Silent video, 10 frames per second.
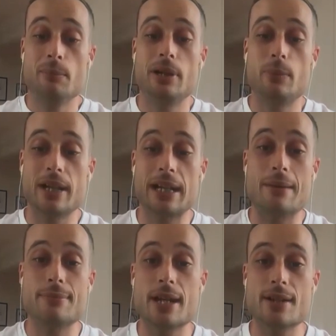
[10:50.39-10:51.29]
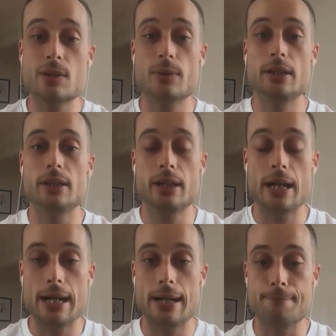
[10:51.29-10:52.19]
But when it came down to it,
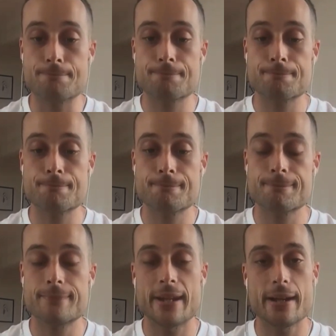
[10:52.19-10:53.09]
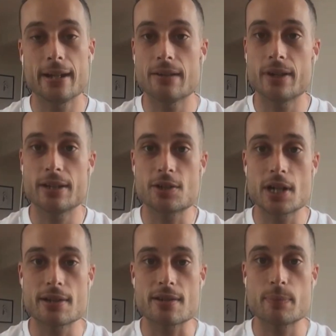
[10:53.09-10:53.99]
I never had the
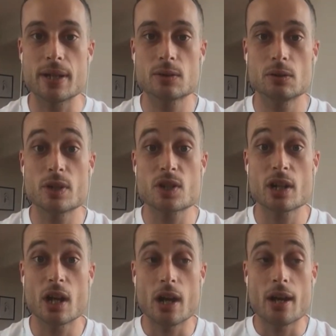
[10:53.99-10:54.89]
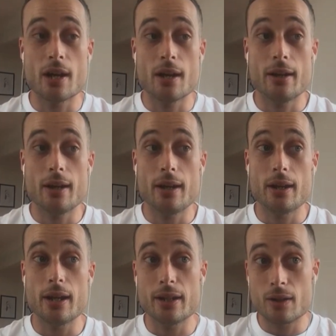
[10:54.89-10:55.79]
chance to speak to him, which
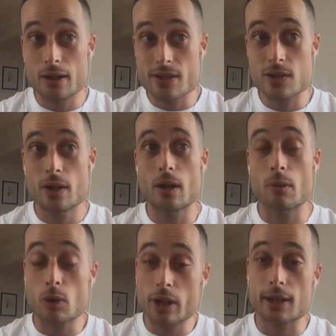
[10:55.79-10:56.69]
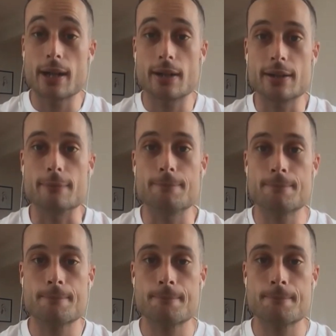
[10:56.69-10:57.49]
in hindsight, I'm kind of glad I didn't,